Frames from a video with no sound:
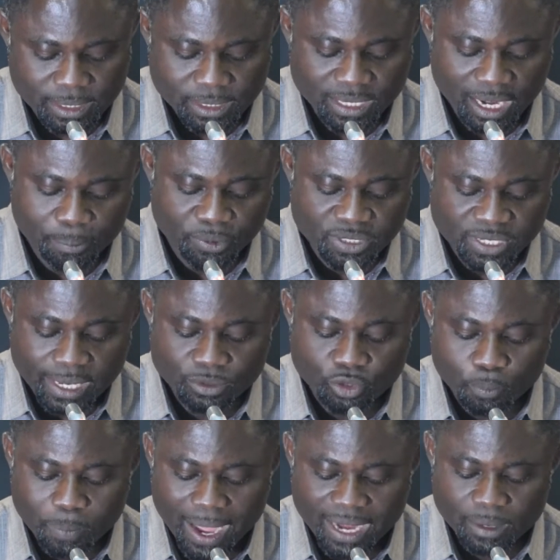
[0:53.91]
shall present to
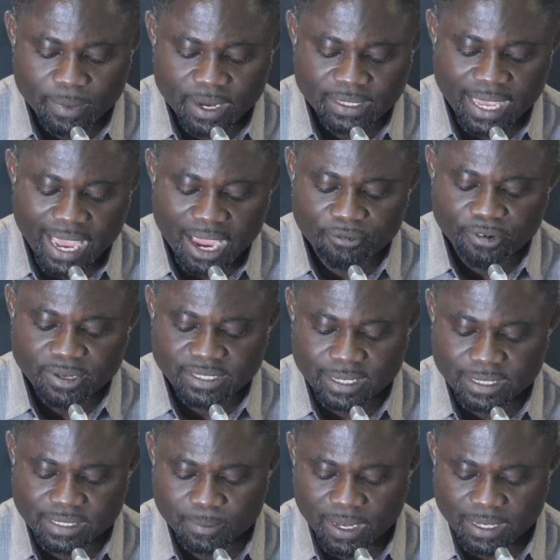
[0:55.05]
Parliament every
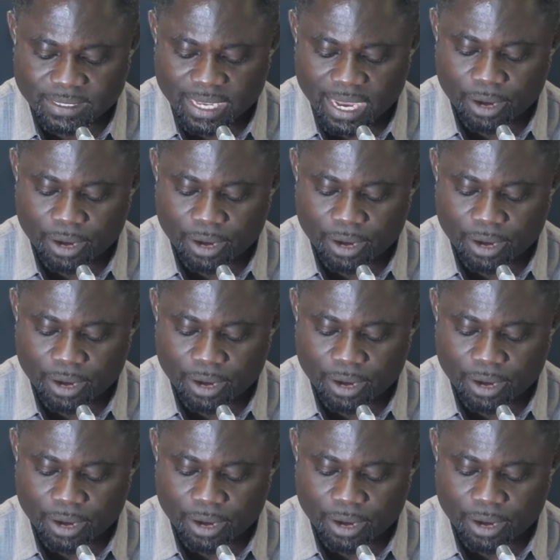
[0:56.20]
6 months